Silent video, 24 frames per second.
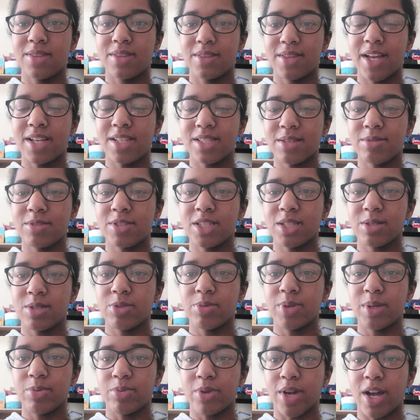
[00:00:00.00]
that's something to
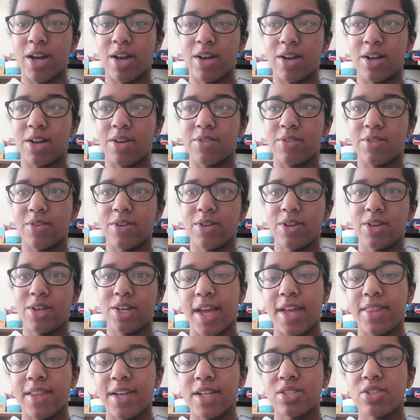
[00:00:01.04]
be proud of.
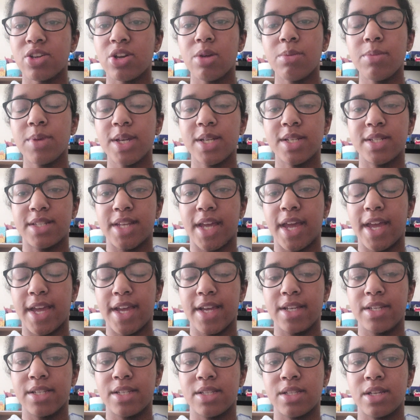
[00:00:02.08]
And there's going to be
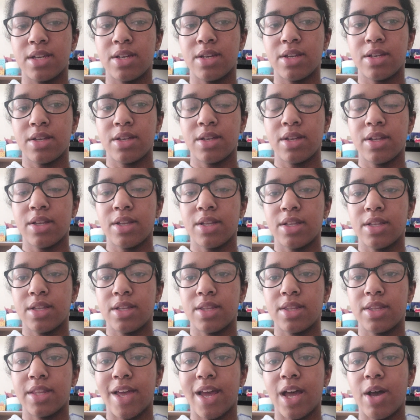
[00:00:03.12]
days
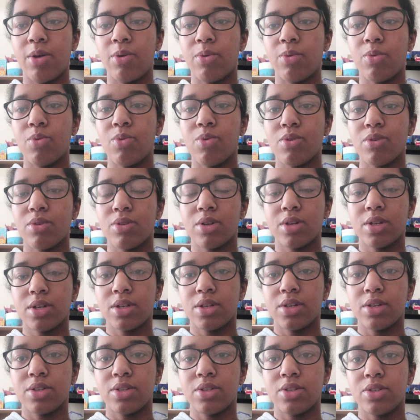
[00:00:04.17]
that
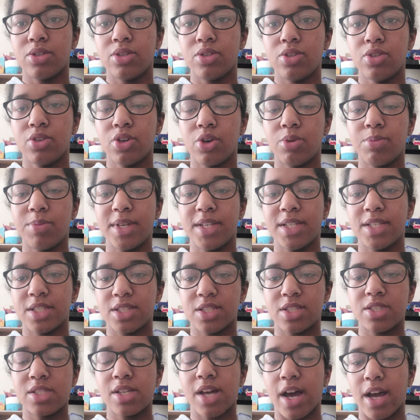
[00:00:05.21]
you'll be
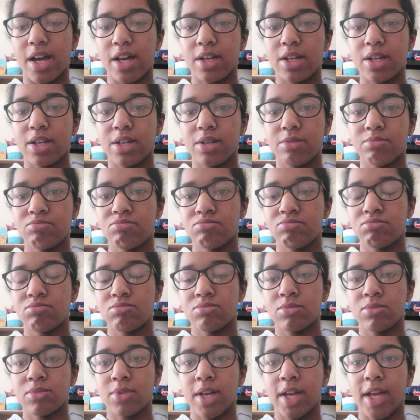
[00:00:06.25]
stuck
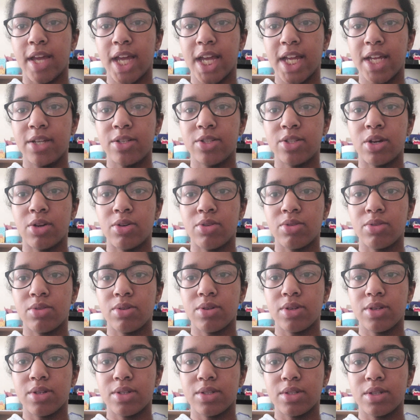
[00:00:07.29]
and don't
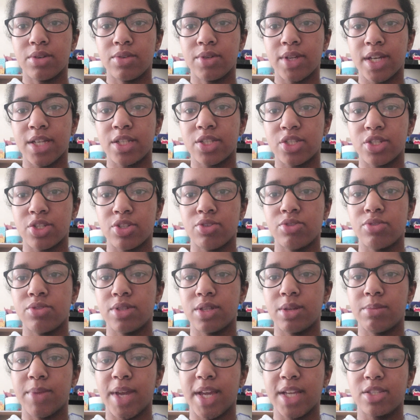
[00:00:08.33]
don't get to
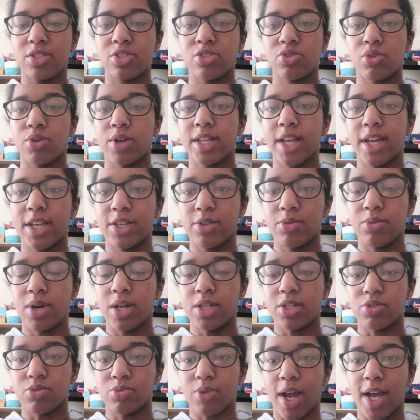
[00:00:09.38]
the main story that you
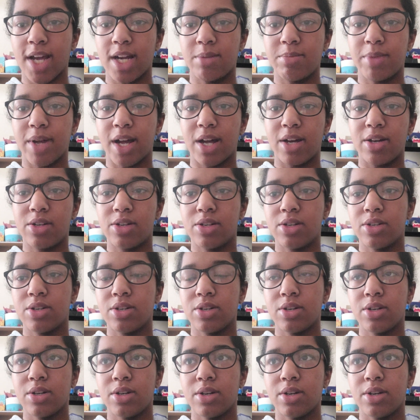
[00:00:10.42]
want to write about.
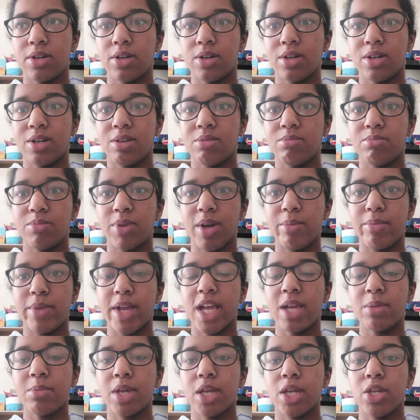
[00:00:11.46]
But
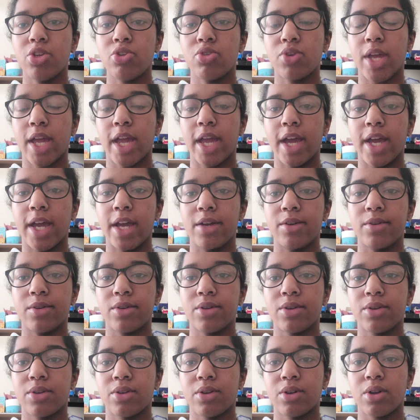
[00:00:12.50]
maybe you can
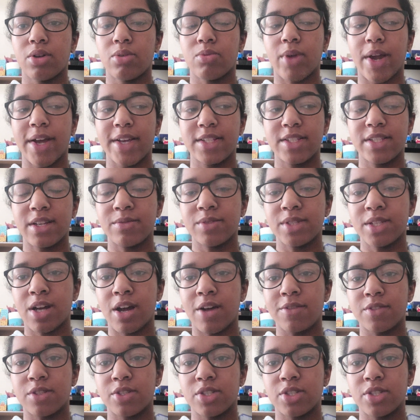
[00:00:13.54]
write something off